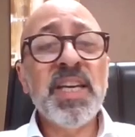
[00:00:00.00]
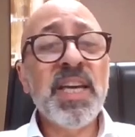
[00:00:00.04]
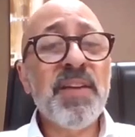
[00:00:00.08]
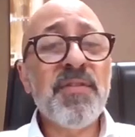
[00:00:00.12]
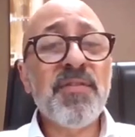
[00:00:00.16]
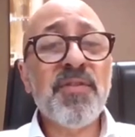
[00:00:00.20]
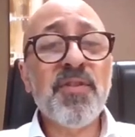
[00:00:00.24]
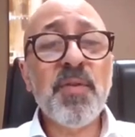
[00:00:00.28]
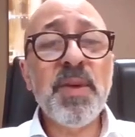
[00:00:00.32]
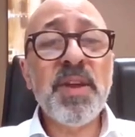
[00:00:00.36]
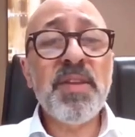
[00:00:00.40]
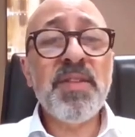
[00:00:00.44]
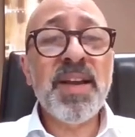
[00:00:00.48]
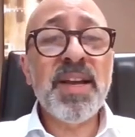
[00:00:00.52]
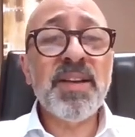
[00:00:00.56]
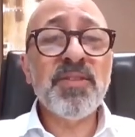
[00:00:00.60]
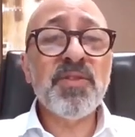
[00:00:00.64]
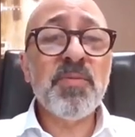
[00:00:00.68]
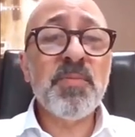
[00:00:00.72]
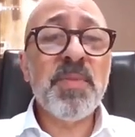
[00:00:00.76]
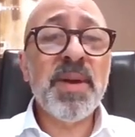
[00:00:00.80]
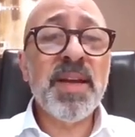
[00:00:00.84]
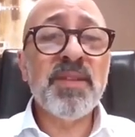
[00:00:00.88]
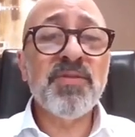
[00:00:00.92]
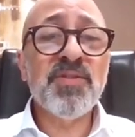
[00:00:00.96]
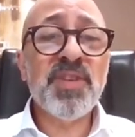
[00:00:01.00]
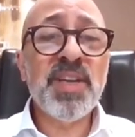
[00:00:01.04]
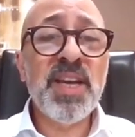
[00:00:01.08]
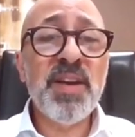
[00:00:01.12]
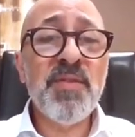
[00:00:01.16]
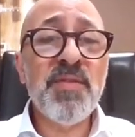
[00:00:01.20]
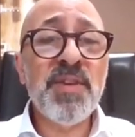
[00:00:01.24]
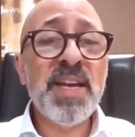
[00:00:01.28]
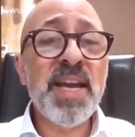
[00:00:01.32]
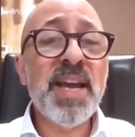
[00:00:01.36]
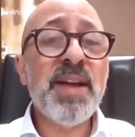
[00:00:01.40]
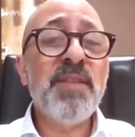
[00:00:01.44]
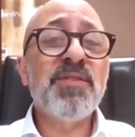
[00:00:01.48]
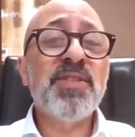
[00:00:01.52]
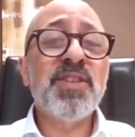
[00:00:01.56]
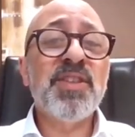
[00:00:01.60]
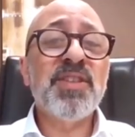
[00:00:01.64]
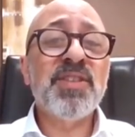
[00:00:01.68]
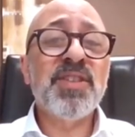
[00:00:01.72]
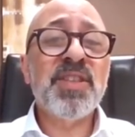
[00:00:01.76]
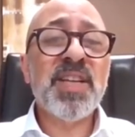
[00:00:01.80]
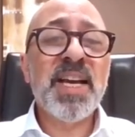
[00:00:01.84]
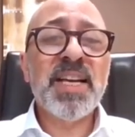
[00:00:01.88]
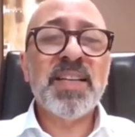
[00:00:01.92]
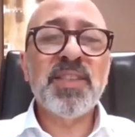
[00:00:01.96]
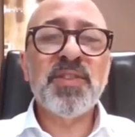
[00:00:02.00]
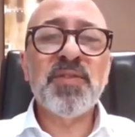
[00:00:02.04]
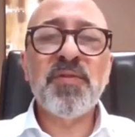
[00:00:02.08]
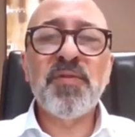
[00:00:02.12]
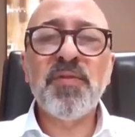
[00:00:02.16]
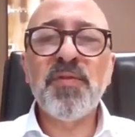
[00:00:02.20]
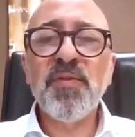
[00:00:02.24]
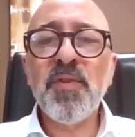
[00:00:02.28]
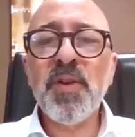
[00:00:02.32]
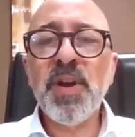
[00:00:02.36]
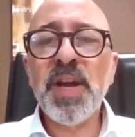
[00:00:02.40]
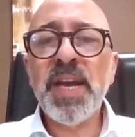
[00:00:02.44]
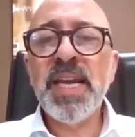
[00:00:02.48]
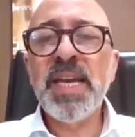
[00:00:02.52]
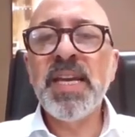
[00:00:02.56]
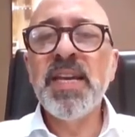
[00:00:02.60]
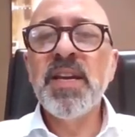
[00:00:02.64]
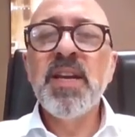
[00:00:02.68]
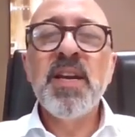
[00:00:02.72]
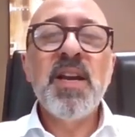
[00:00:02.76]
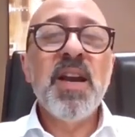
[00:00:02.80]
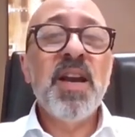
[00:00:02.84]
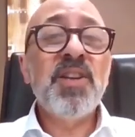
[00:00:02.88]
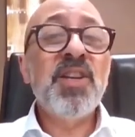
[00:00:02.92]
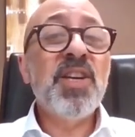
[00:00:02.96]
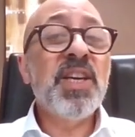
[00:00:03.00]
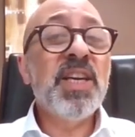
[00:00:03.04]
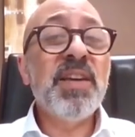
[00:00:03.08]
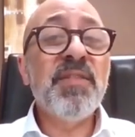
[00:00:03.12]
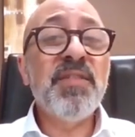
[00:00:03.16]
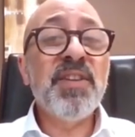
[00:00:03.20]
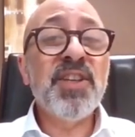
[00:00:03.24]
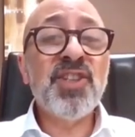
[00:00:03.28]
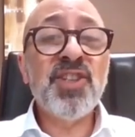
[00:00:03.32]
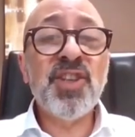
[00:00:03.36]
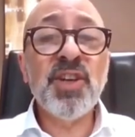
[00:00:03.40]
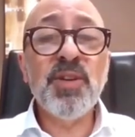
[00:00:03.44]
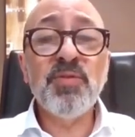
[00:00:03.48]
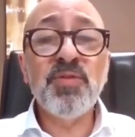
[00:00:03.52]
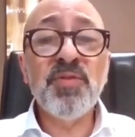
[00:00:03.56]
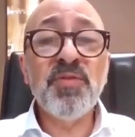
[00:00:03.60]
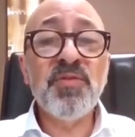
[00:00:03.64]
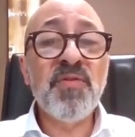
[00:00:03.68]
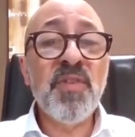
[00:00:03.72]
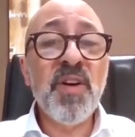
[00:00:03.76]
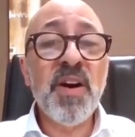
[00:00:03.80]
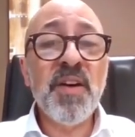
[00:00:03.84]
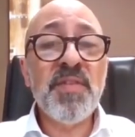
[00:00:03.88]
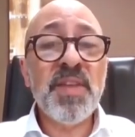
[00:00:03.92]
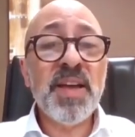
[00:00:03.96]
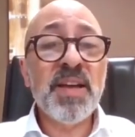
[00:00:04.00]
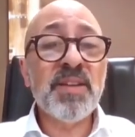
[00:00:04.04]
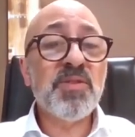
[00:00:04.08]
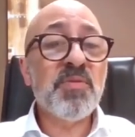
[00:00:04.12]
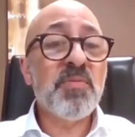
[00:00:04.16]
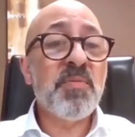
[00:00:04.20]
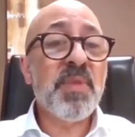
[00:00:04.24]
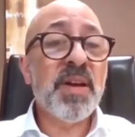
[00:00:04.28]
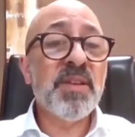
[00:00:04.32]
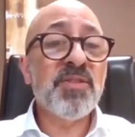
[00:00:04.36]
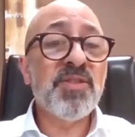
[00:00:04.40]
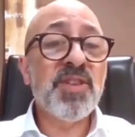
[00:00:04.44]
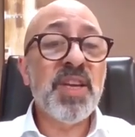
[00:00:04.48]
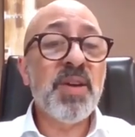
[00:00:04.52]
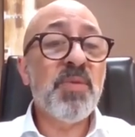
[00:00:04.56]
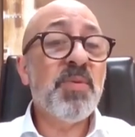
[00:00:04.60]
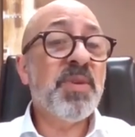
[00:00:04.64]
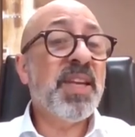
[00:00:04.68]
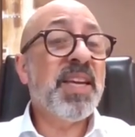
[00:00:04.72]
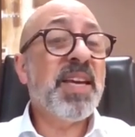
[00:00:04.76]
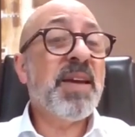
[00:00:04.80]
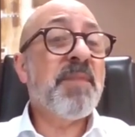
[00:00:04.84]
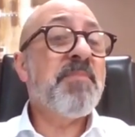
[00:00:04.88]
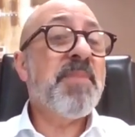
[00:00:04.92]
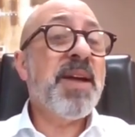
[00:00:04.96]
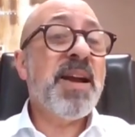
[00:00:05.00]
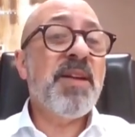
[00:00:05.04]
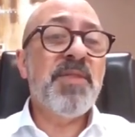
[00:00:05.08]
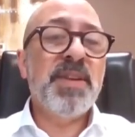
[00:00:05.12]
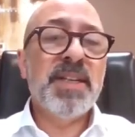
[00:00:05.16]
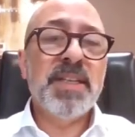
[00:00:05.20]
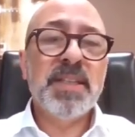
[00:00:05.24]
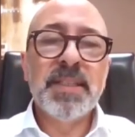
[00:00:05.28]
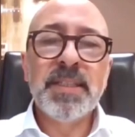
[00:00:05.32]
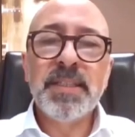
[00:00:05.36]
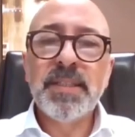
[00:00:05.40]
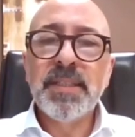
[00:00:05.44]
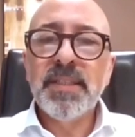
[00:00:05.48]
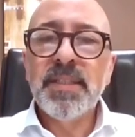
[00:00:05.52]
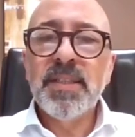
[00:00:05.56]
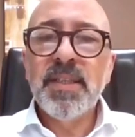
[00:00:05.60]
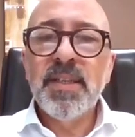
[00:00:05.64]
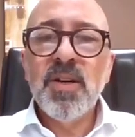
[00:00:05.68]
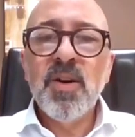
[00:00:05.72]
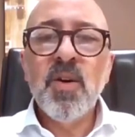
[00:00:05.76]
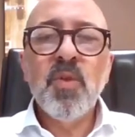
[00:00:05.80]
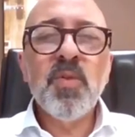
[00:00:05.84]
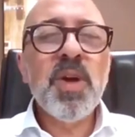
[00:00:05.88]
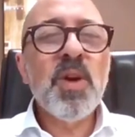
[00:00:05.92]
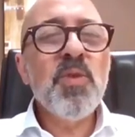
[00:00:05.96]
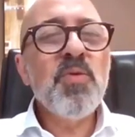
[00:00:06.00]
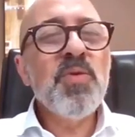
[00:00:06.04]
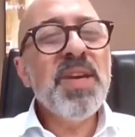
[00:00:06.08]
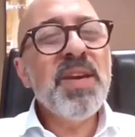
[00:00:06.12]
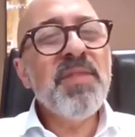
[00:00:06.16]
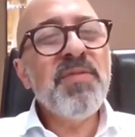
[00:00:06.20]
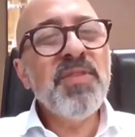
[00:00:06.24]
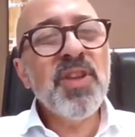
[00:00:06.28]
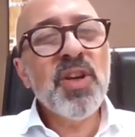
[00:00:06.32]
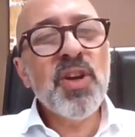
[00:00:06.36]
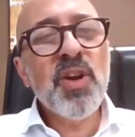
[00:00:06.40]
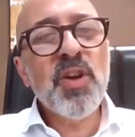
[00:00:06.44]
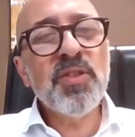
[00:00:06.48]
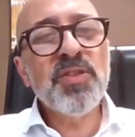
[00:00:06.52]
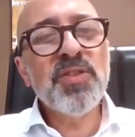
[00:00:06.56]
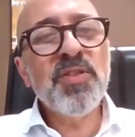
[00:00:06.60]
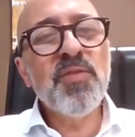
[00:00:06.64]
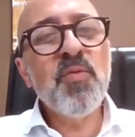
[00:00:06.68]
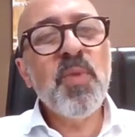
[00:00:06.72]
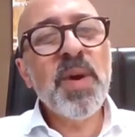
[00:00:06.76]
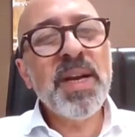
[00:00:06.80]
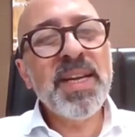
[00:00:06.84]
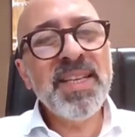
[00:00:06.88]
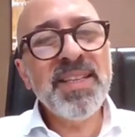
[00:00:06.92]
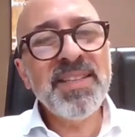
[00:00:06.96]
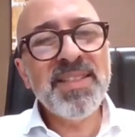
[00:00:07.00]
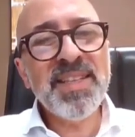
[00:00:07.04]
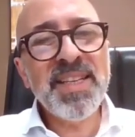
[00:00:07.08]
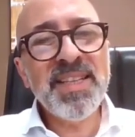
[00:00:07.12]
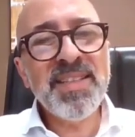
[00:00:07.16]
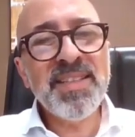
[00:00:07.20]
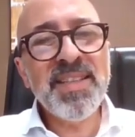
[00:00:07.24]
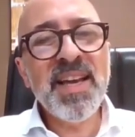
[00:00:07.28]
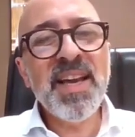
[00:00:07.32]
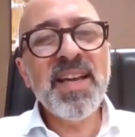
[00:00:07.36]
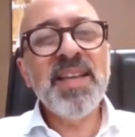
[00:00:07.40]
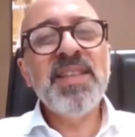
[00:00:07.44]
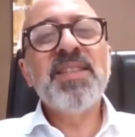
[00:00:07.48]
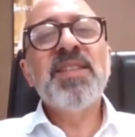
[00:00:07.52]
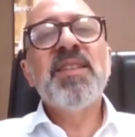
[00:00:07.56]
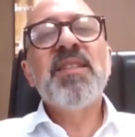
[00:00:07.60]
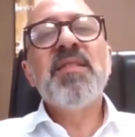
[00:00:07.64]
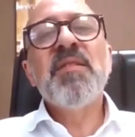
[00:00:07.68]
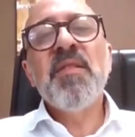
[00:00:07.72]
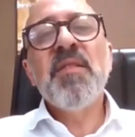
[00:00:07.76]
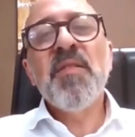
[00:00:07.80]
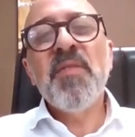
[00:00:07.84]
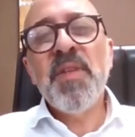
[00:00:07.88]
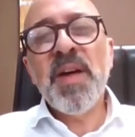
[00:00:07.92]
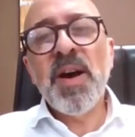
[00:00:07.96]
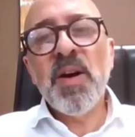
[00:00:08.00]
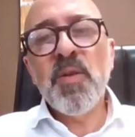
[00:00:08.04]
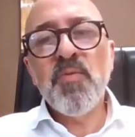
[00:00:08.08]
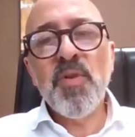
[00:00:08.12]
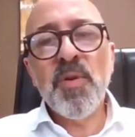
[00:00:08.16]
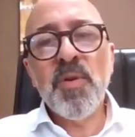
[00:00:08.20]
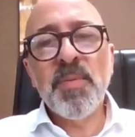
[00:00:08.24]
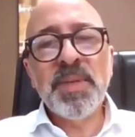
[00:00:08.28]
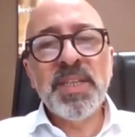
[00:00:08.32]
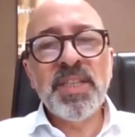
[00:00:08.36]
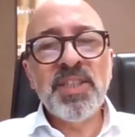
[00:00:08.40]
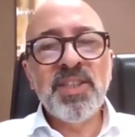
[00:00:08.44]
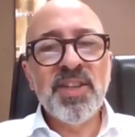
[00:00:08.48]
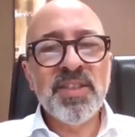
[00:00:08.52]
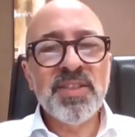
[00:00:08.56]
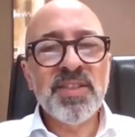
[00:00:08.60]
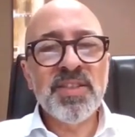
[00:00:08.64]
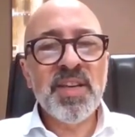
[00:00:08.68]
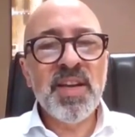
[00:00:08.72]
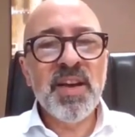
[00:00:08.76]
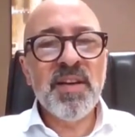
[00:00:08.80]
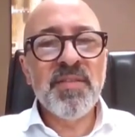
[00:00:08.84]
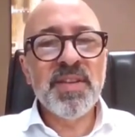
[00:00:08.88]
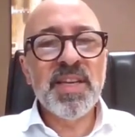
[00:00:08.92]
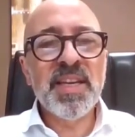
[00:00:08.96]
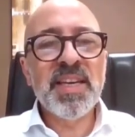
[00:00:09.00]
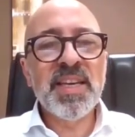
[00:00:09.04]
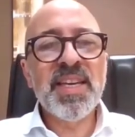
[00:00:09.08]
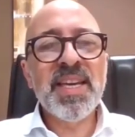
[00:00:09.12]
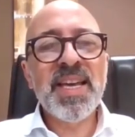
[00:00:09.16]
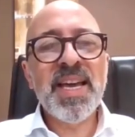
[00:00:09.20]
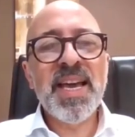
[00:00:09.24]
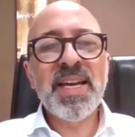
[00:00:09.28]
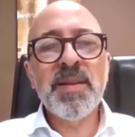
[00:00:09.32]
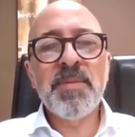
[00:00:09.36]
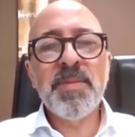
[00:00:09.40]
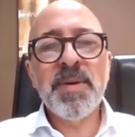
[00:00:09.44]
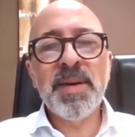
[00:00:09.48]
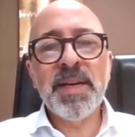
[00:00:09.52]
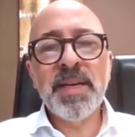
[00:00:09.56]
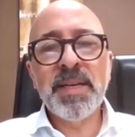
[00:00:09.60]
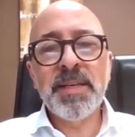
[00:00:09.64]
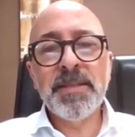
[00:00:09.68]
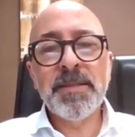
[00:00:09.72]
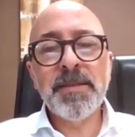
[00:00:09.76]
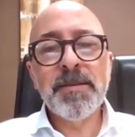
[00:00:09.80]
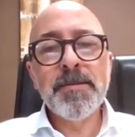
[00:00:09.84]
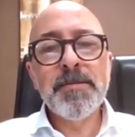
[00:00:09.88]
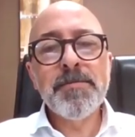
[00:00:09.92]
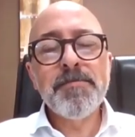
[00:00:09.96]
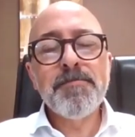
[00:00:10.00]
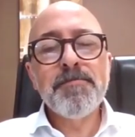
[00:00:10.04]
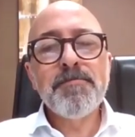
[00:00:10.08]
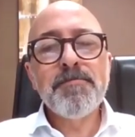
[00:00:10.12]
can give £3,000 a year inheritance tax free, and you can give your children £5,000 a year when they get married. Although given the cost of weddings these days, that'll probably just cover the canapes.